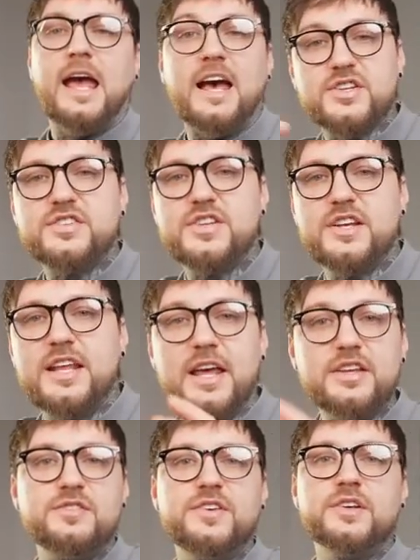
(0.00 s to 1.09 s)
As I said,
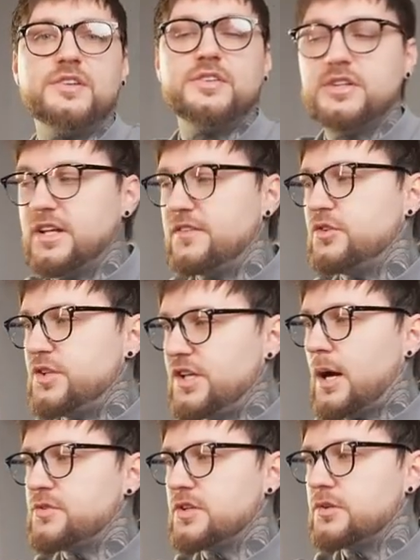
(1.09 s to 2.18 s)
Higgsfield gives you the
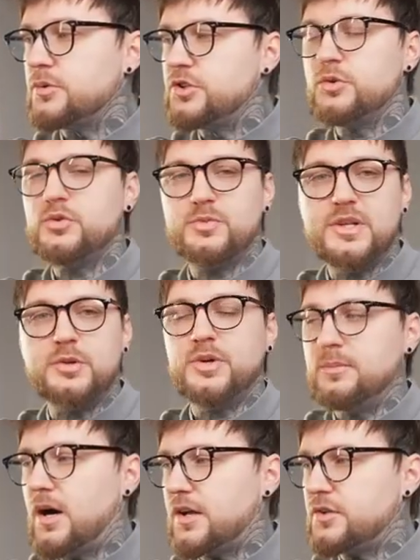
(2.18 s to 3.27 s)
option to choose
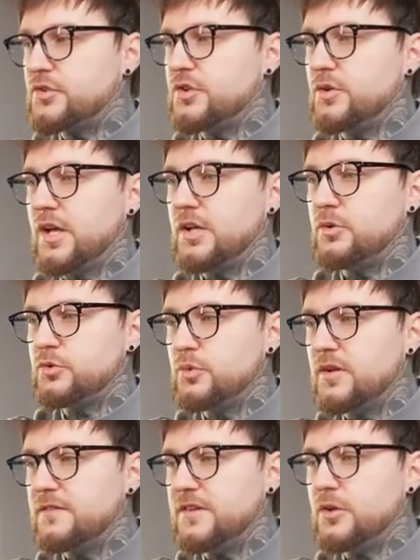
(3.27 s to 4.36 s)
between models. You can use
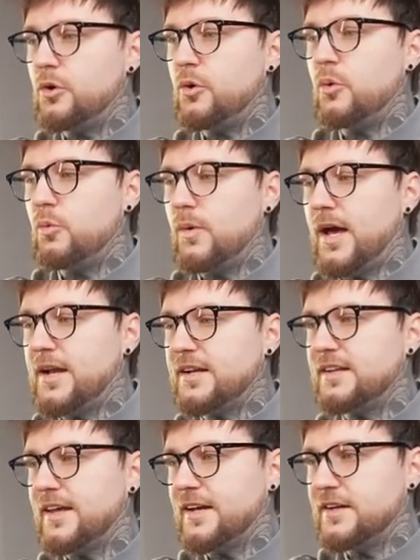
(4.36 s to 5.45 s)
Google VO, WAN,
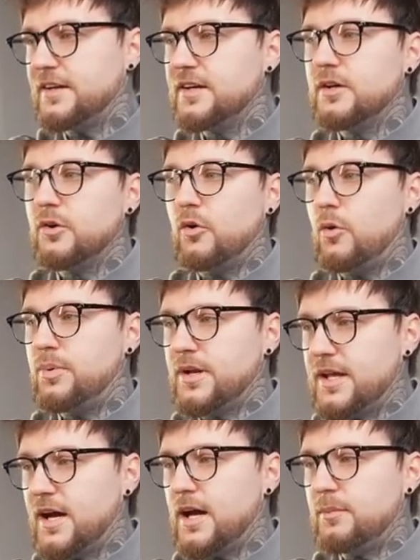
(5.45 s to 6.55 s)
Kling,
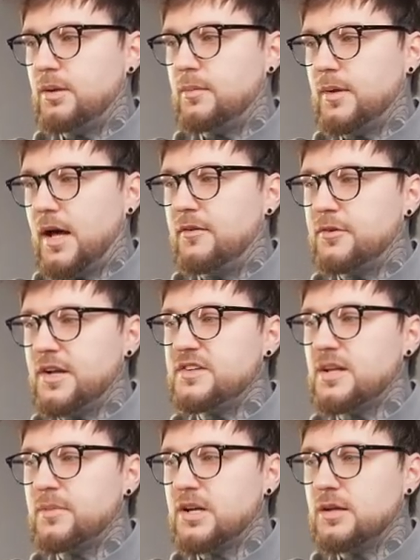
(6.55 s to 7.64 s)
OpenAI, blah. For
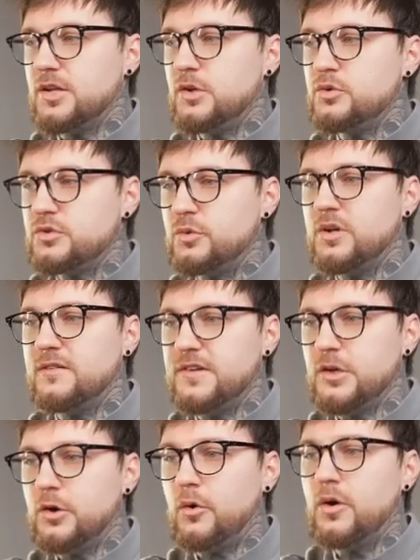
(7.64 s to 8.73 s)
this, I'm going to use Google
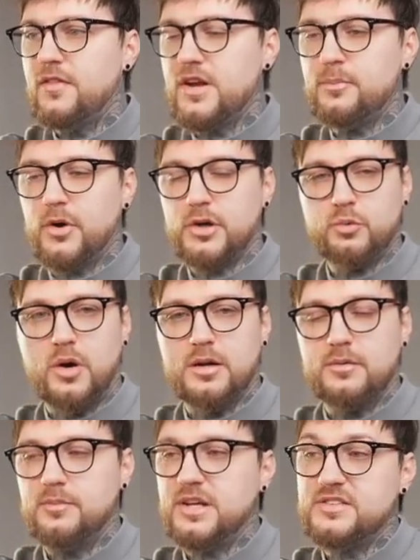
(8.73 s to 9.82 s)
VO
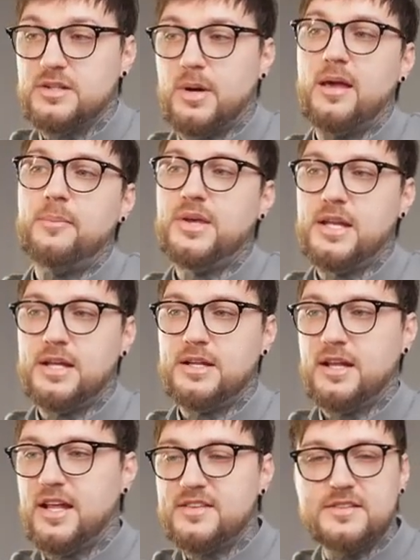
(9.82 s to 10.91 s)
3.1 because in my opinion,
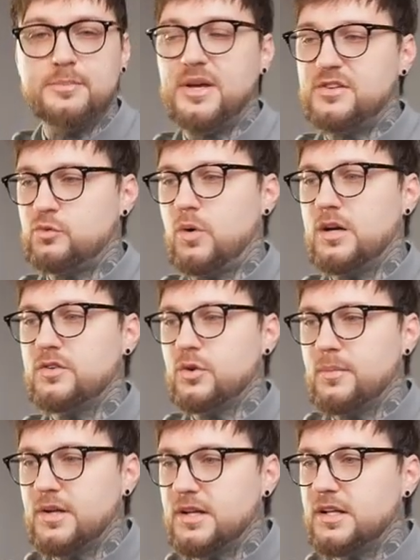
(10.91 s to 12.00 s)
it's the best one. So
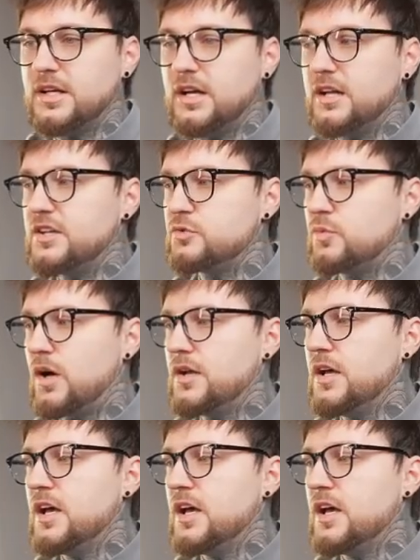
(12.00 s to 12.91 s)
I'm going to click on this one.